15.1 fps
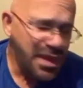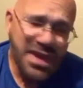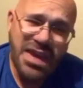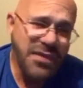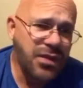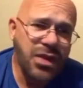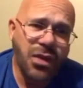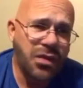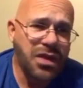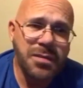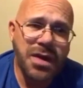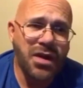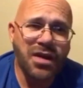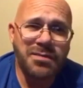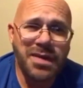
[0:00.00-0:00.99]
Even though the
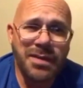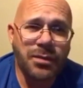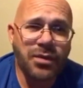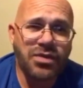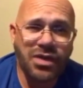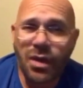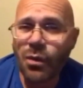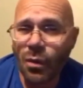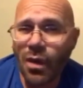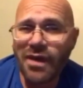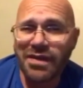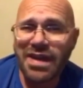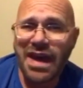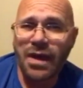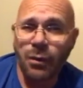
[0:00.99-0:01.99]
American people don't
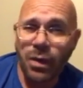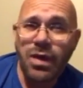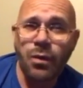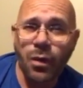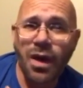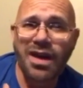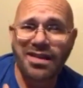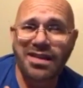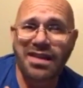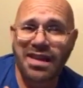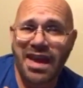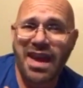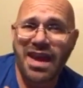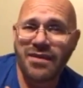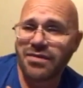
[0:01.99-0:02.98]
want that. We want
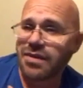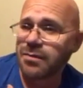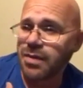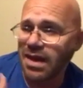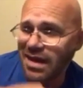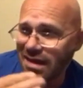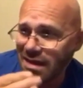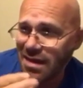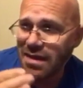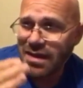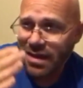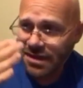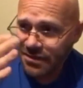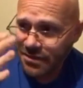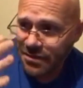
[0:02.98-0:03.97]
to have somebody,
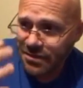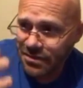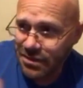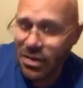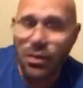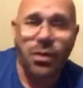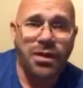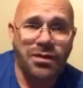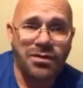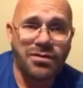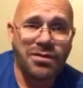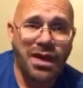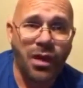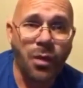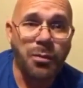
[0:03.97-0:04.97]
you know,
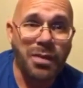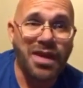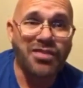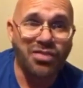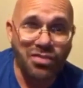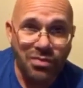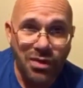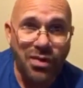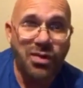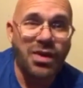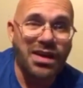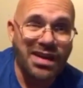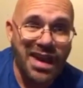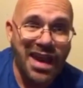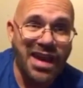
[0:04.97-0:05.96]
help us through
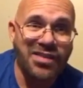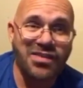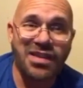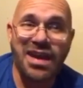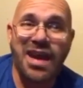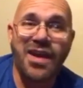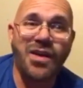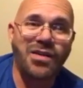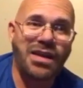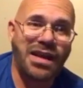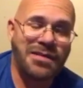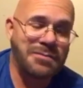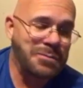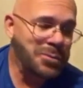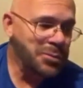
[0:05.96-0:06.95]
and cash it out
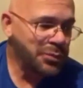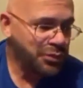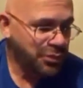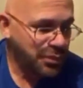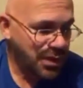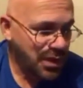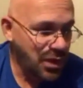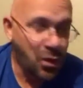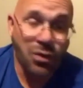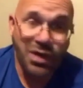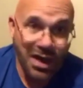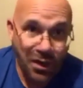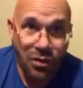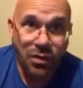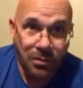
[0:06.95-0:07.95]
and, you know,
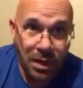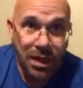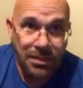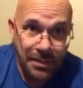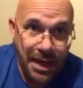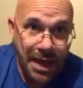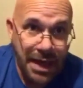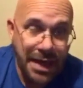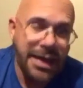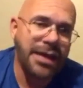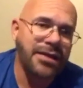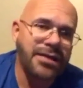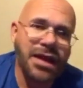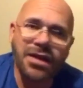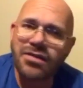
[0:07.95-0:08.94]
count the money back
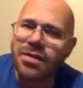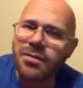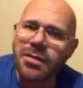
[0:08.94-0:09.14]
and take